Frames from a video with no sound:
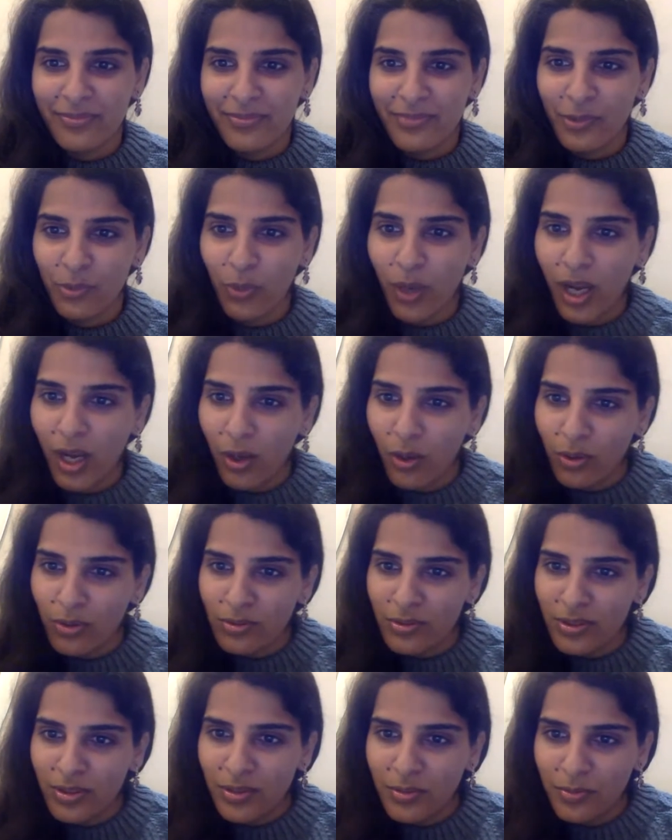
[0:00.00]

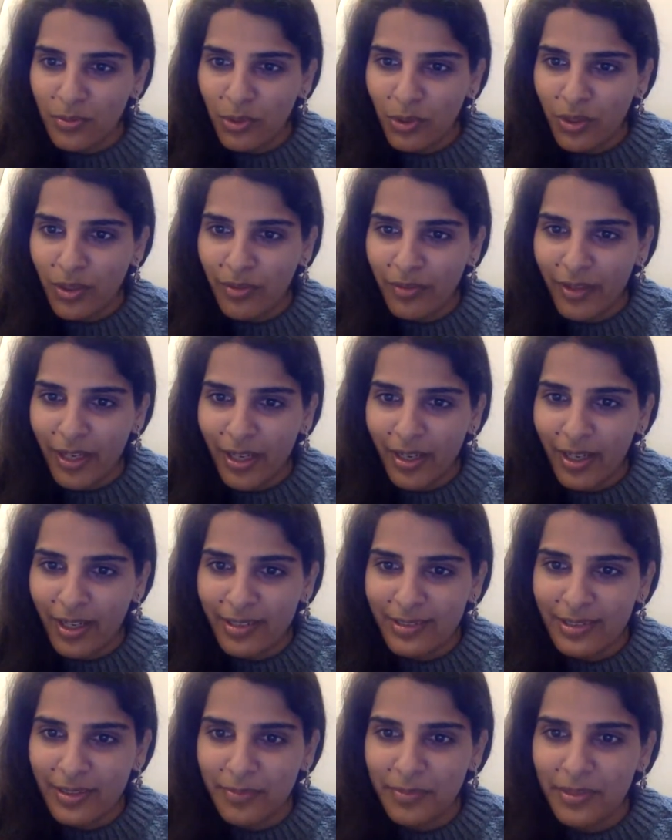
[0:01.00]
Wow, the more aware
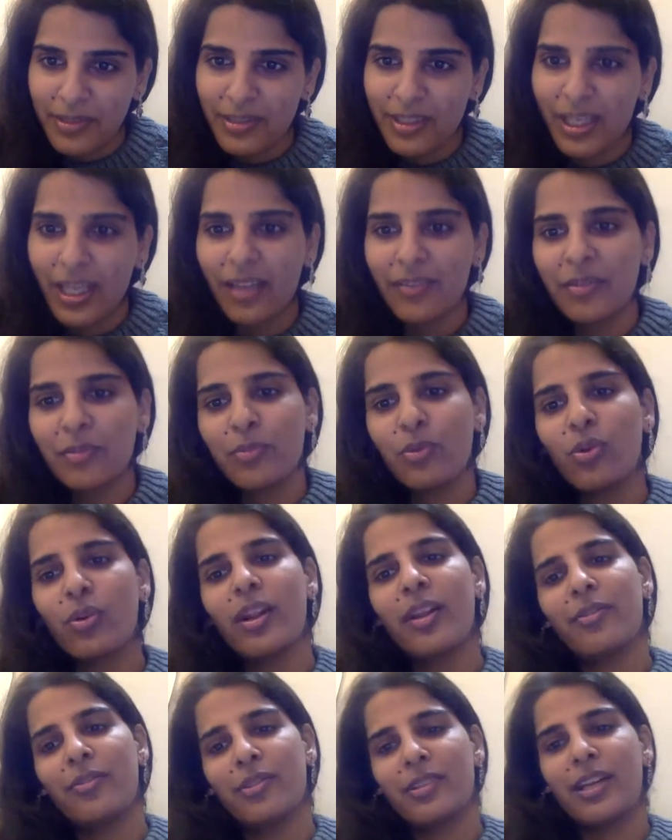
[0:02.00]
acceptance I had, the
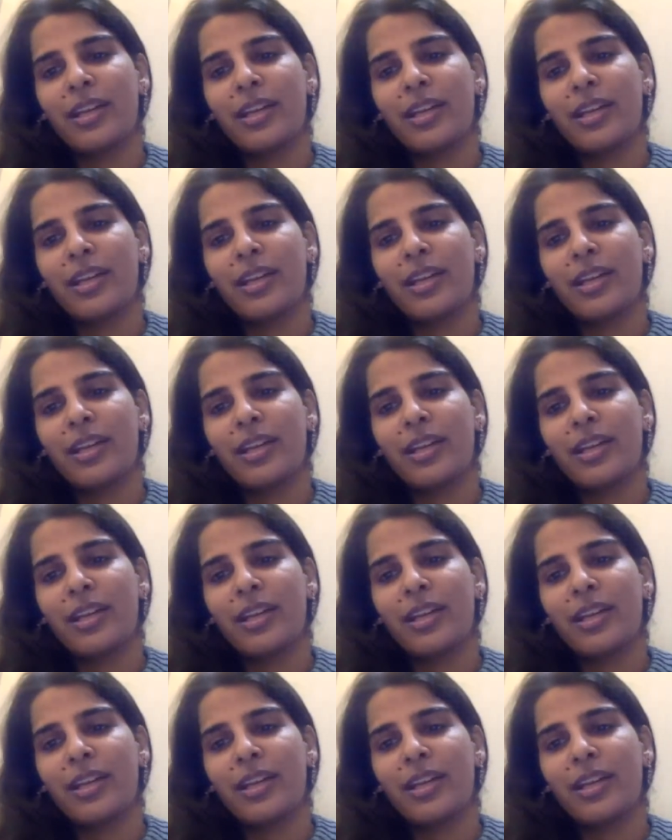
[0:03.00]
more I feel.